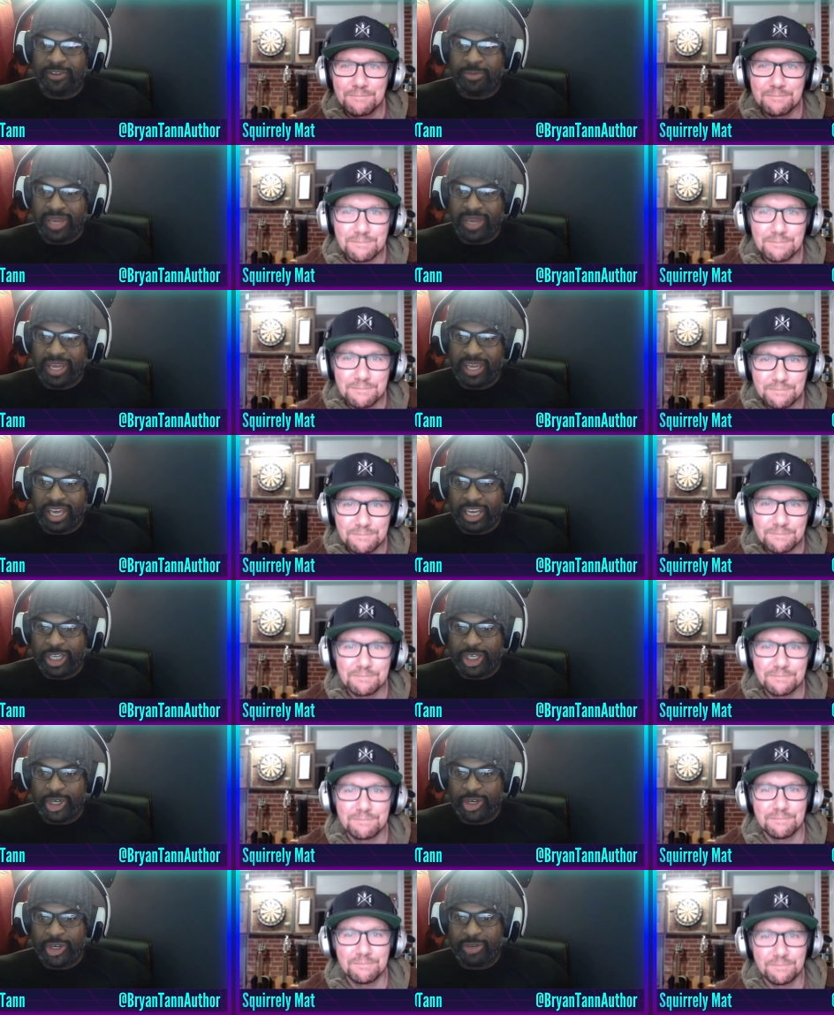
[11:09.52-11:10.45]
Speaker 1: being
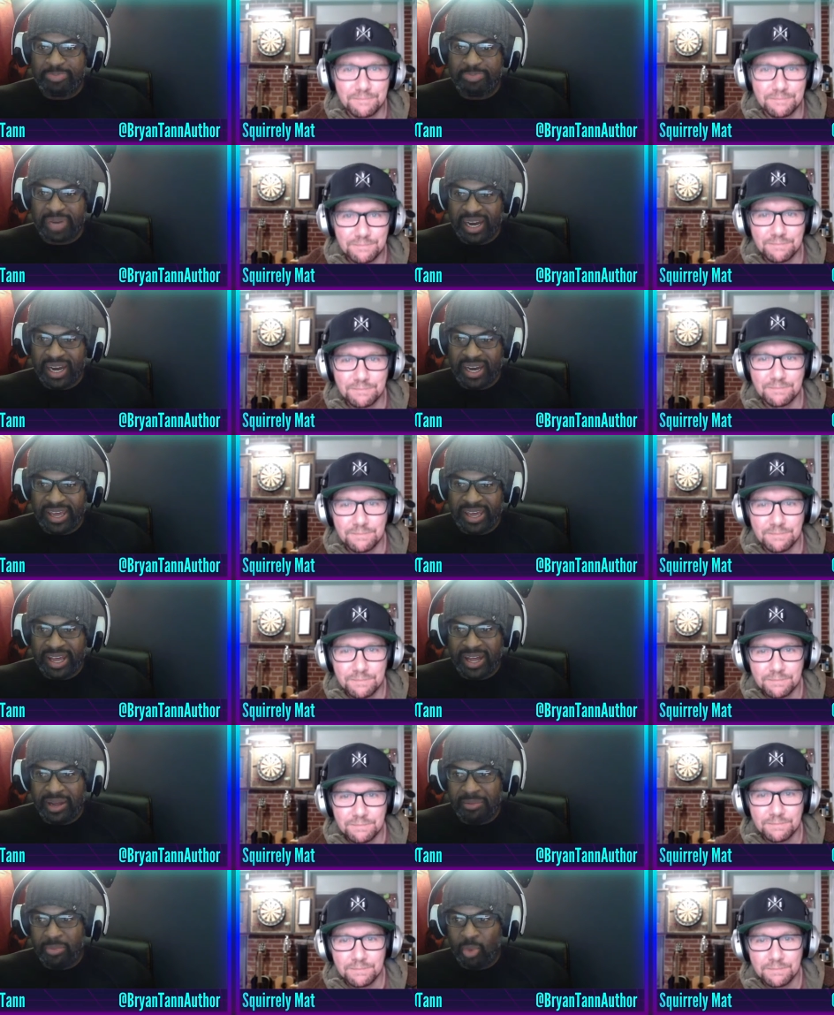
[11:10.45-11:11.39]
injured by
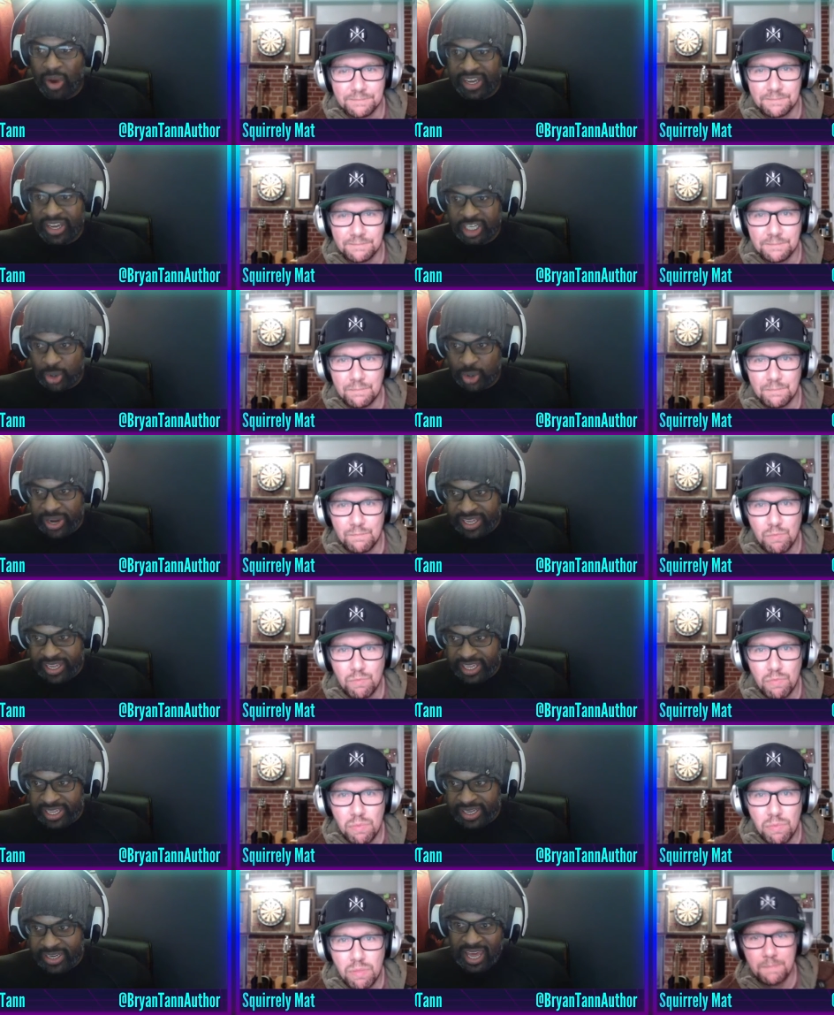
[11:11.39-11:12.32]
um, White
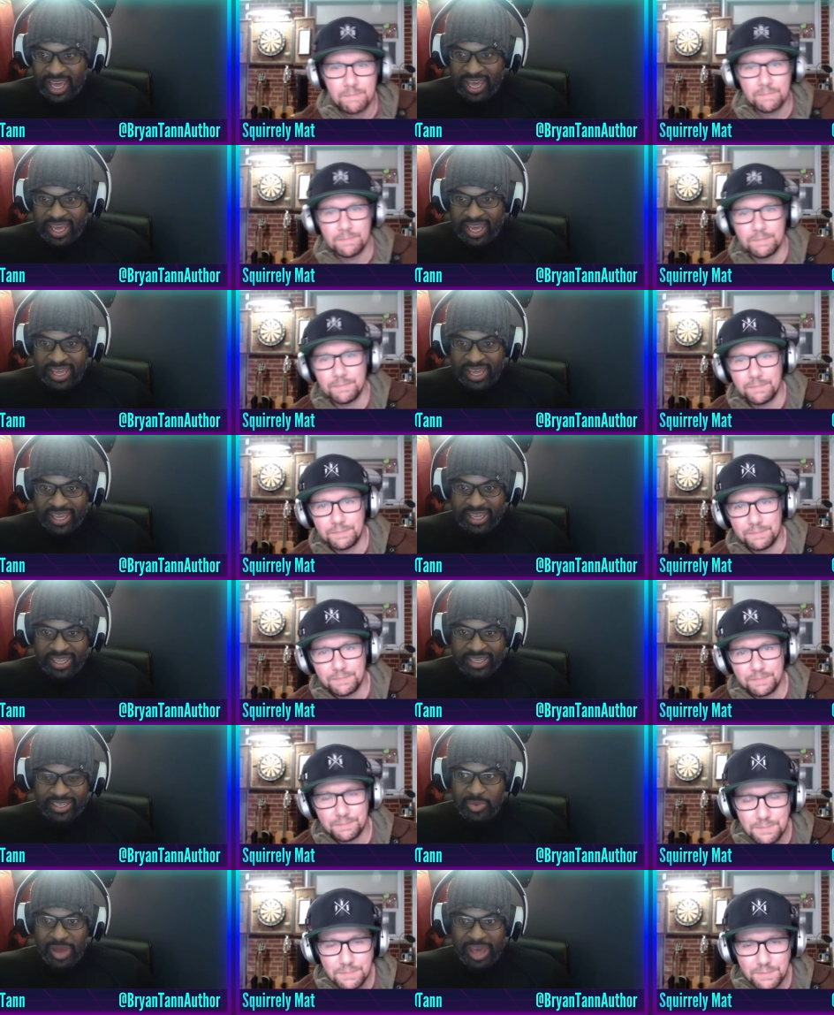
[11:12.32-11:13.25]
Dragon,
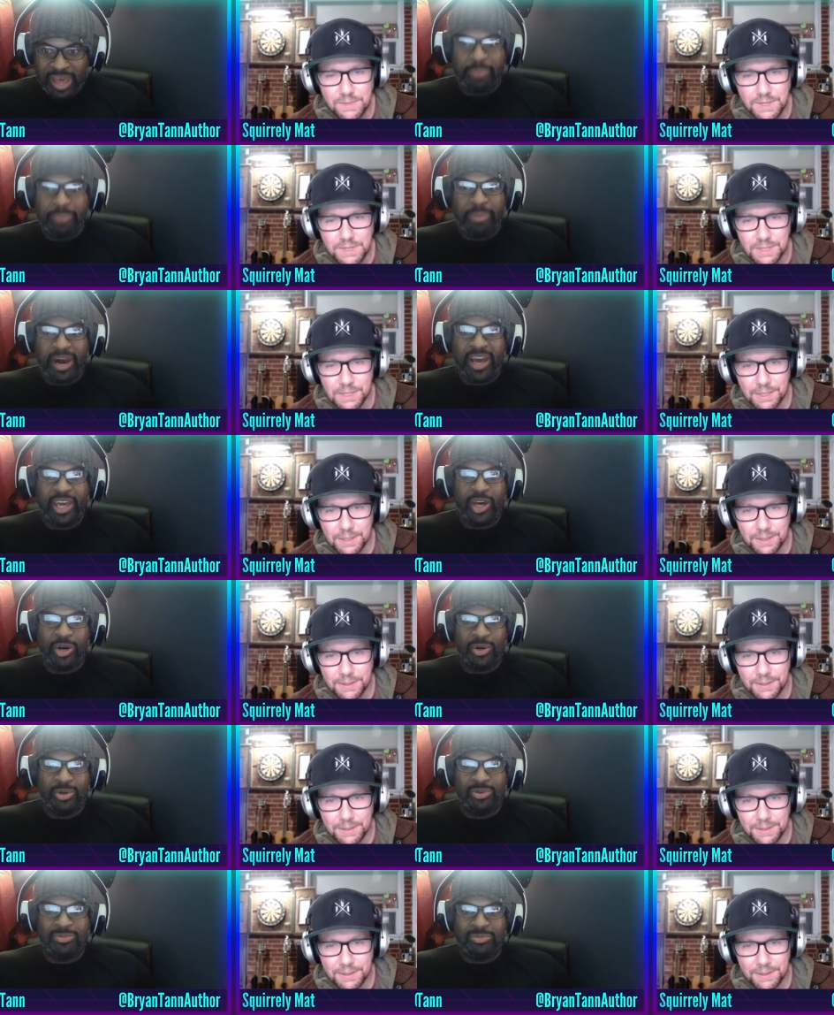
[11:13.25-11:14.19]
and
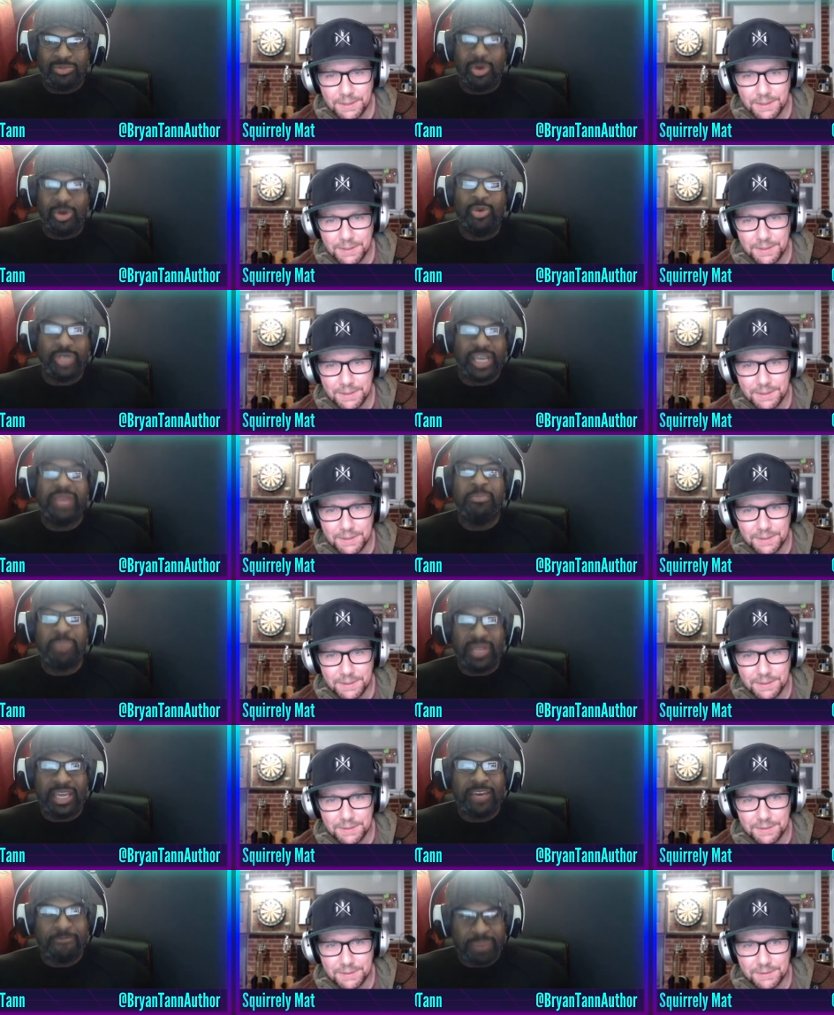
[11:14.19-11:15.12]
Adebayo, who didn't
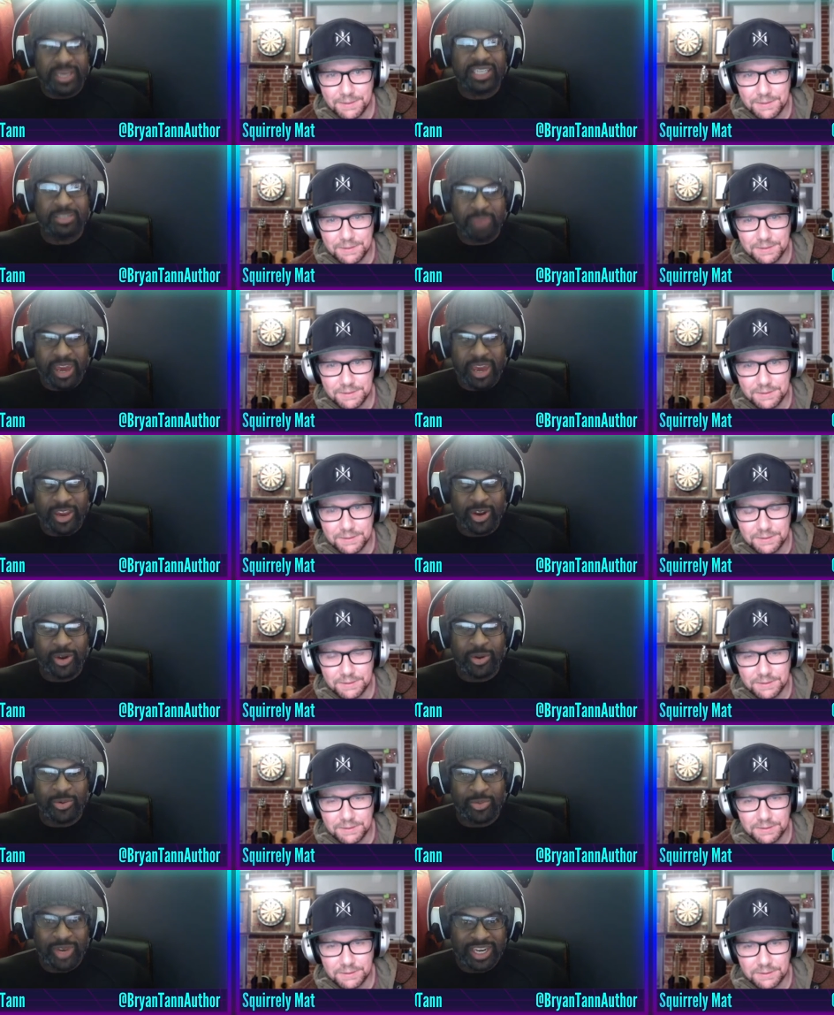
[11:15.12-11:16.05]
believe
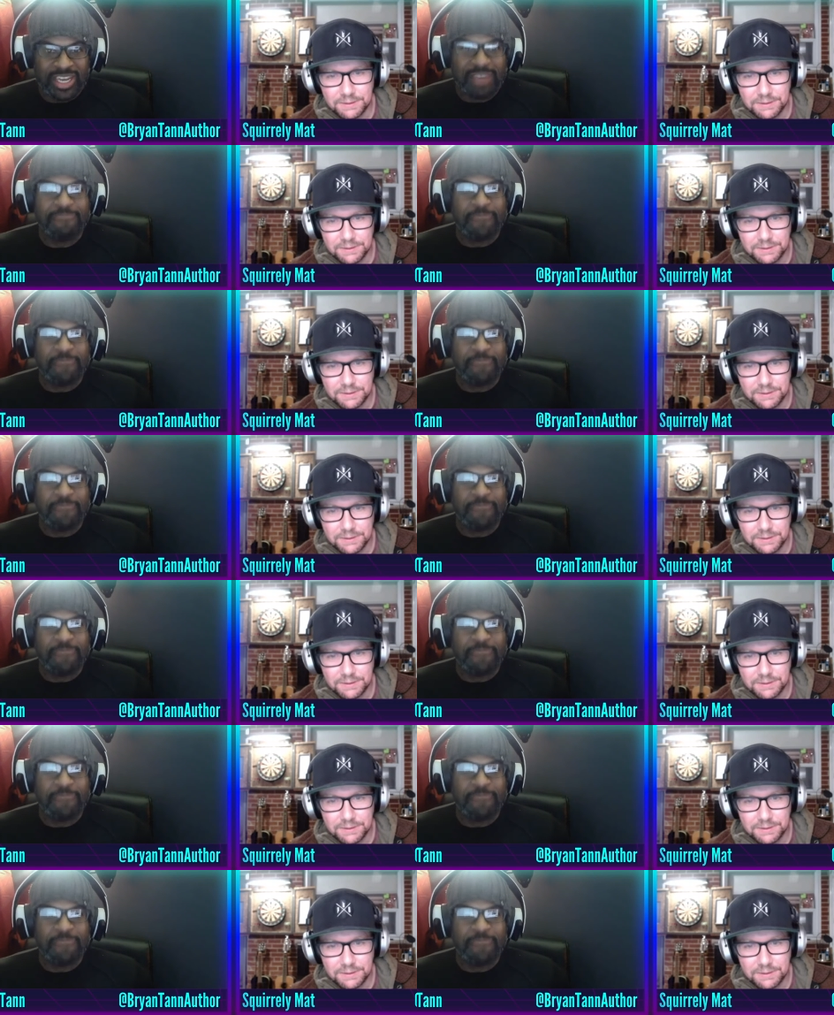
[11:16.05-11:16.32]
Peacemaker when he